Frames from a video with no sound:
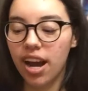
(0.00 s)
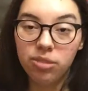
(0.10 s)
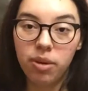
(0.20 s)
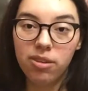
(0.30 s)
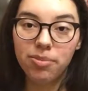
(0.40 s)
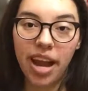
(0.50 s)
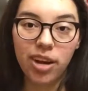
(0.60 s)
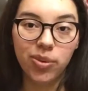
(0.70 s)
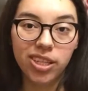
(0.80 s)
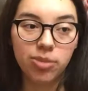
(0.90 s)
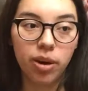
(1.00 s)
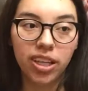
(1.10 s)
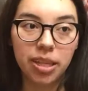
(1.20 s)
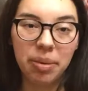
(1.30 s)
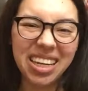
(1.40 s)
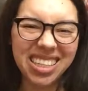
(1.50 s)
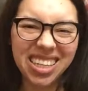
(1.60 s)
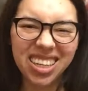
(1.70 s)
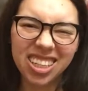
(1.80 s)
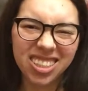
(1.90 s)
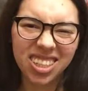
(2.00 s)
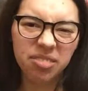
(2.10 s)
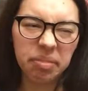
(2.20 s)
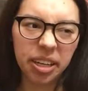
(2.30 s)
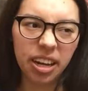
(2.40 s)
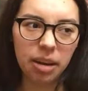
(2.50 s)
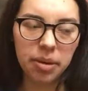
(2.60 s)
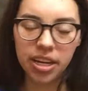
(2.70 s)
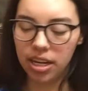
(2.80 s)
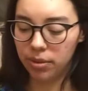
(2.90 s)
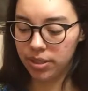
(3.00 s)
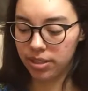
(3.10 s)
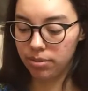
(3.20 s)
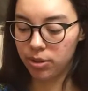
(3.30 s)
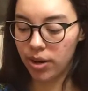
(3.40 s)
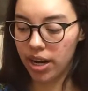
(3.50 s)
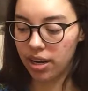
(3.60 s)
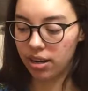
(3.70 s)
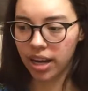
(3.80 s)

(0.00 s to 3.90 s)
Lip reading: The only problem I had with it is probably the pacing, and that's it. But I mean, it was great.